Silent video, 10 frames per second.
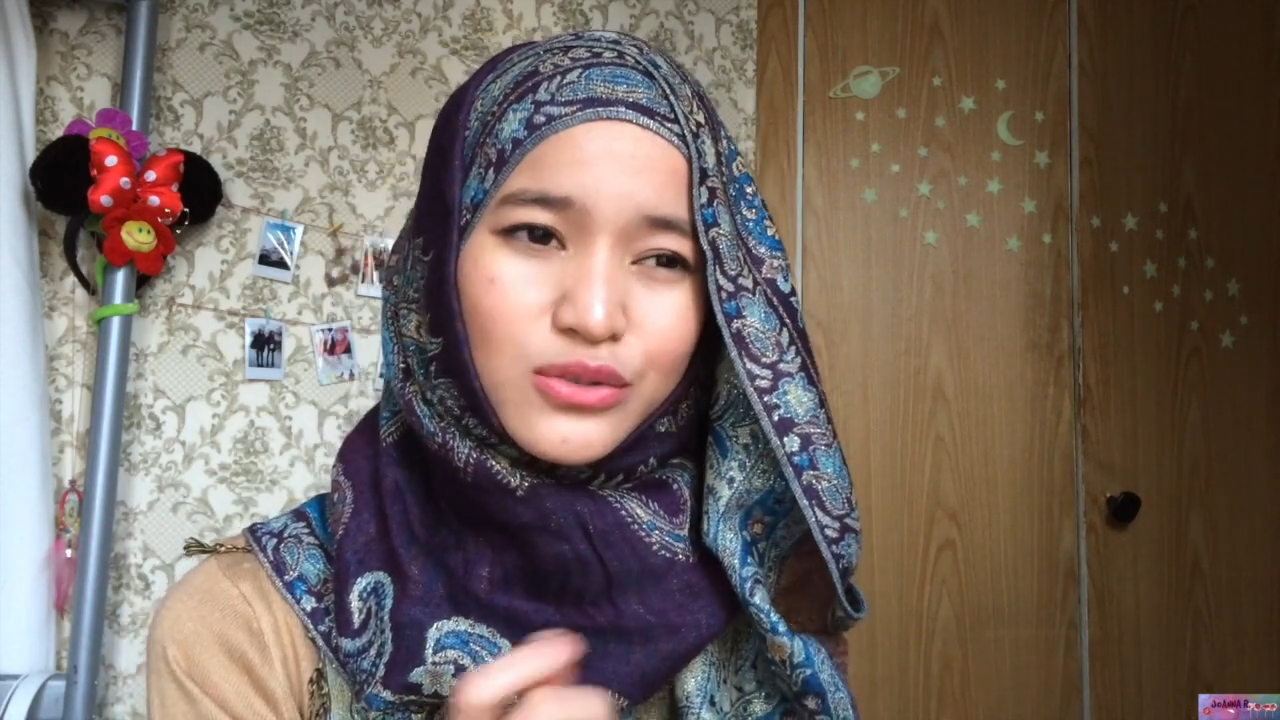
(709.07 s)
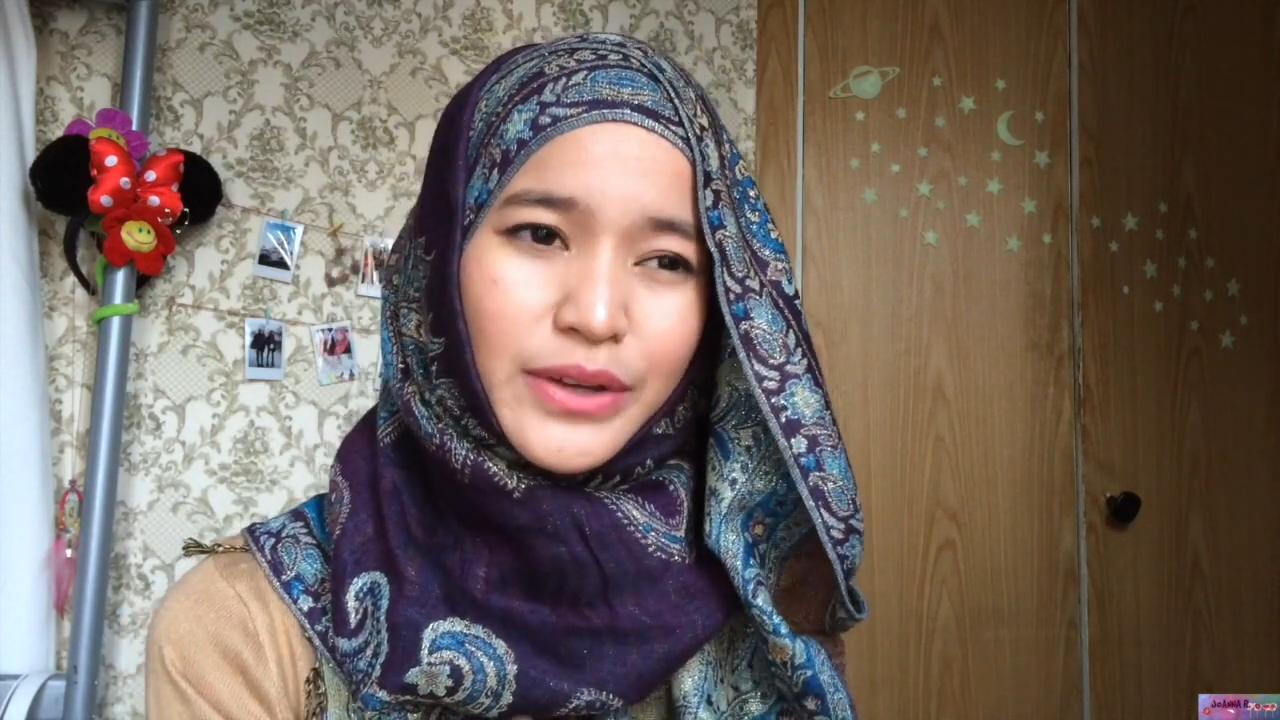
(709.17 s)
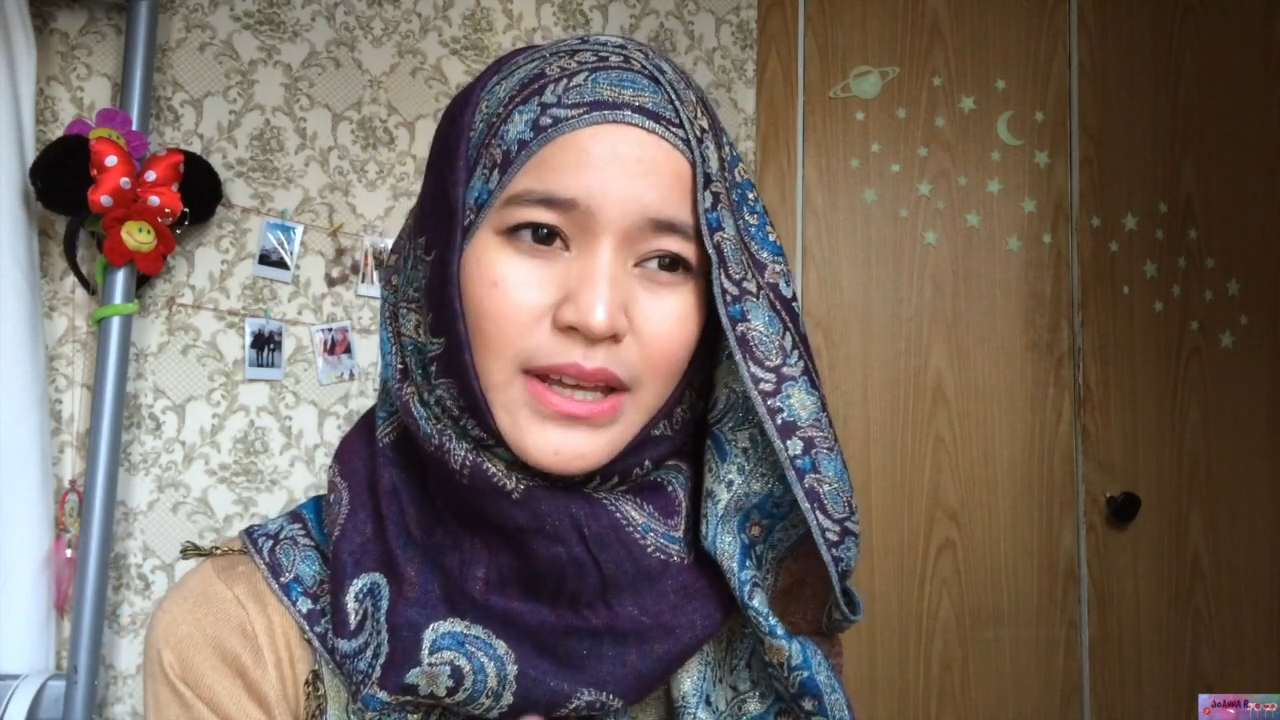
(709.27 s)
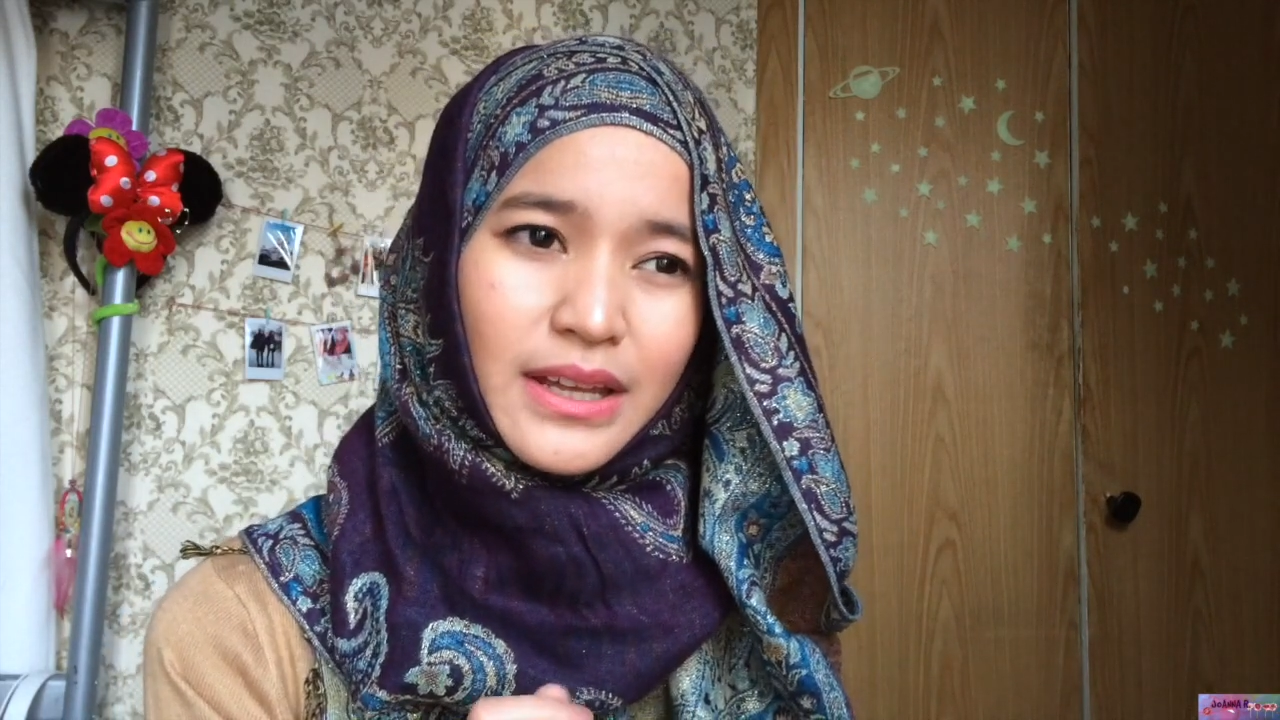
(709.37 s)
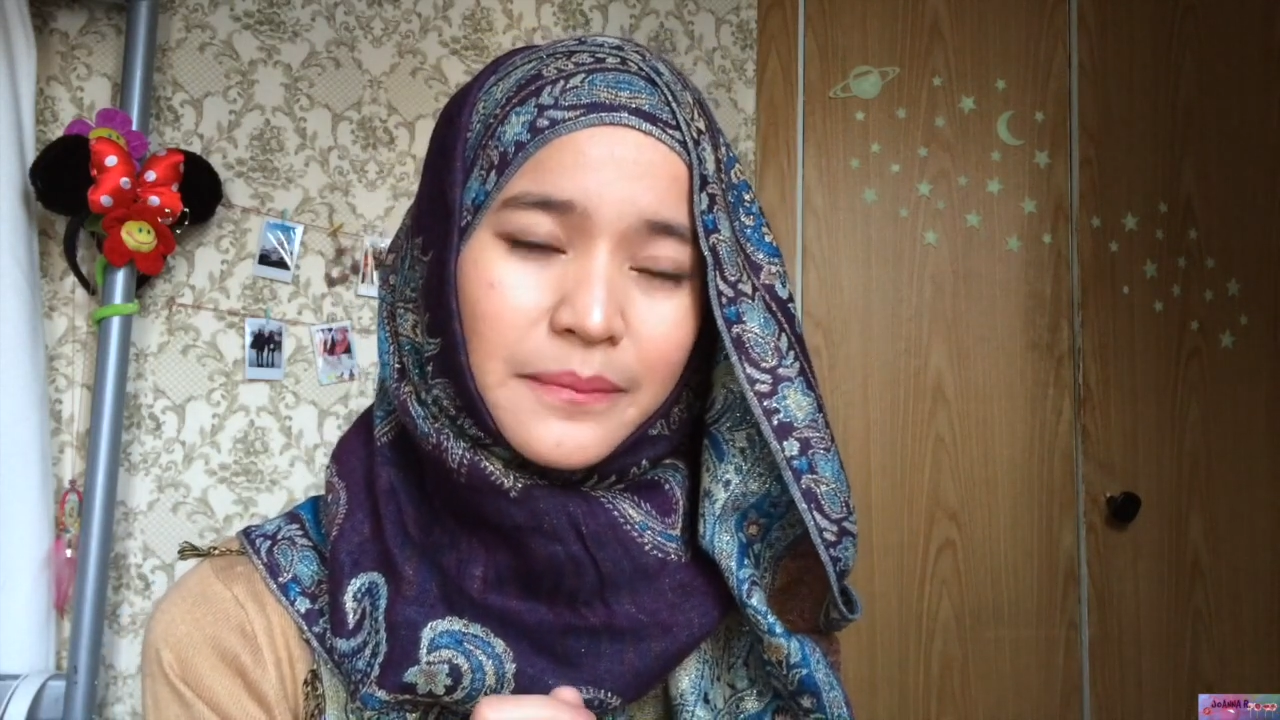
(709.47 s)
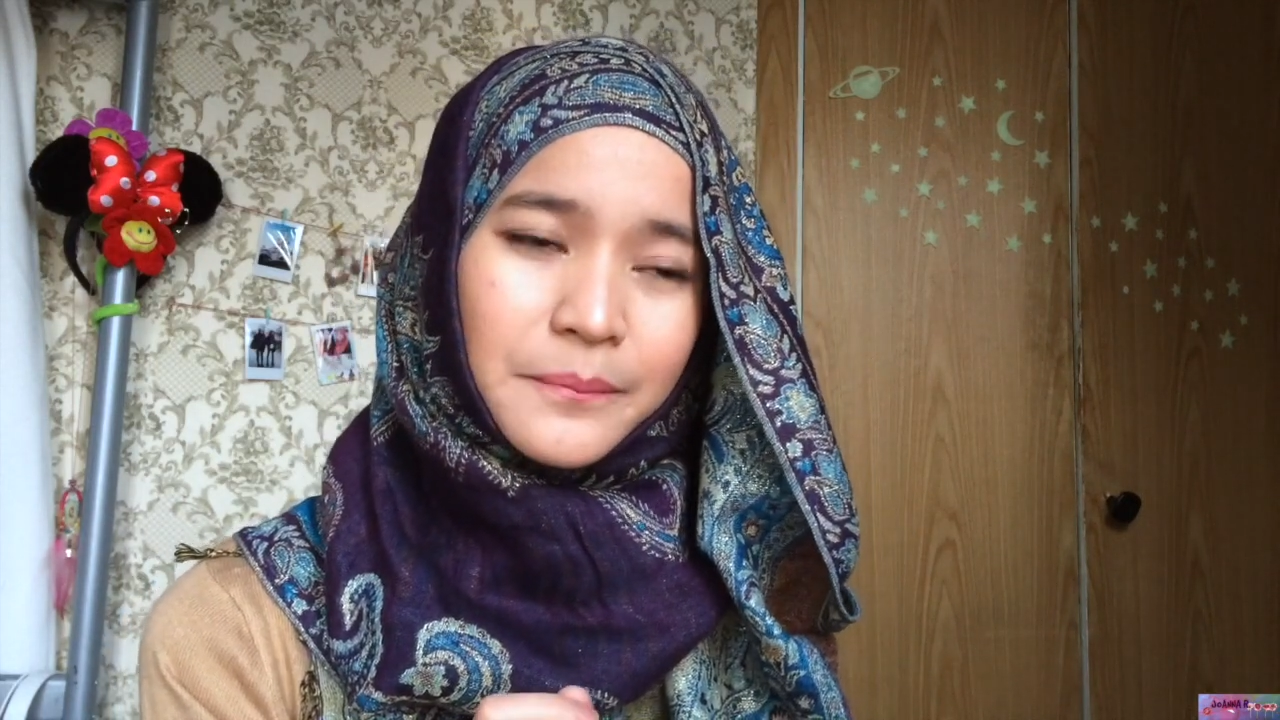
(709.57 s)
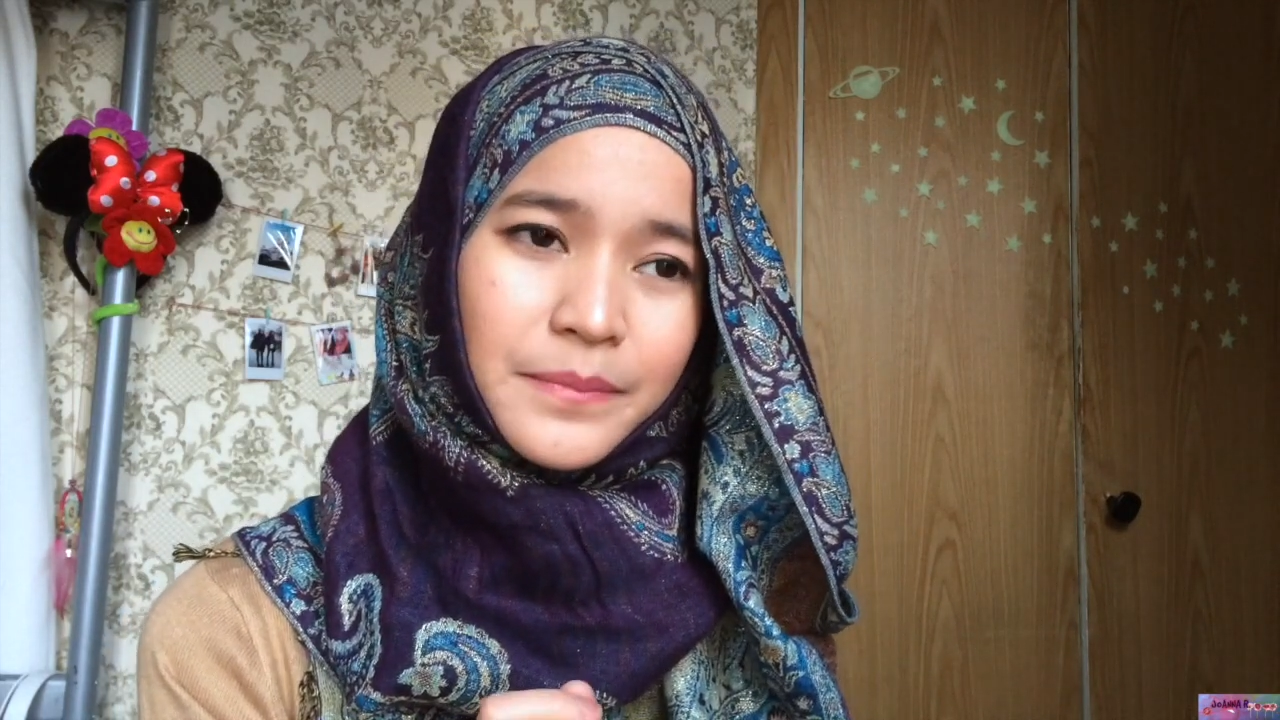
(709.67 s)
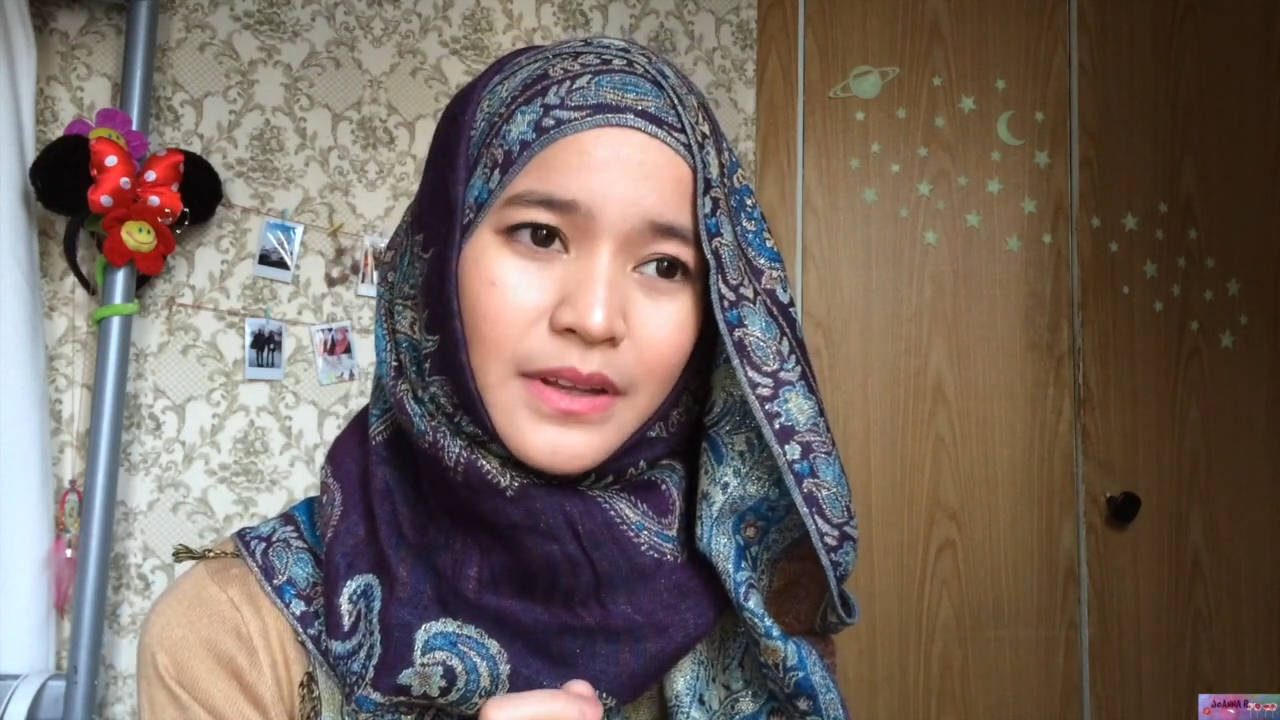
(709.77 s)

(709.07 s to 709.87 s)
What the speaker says: doing,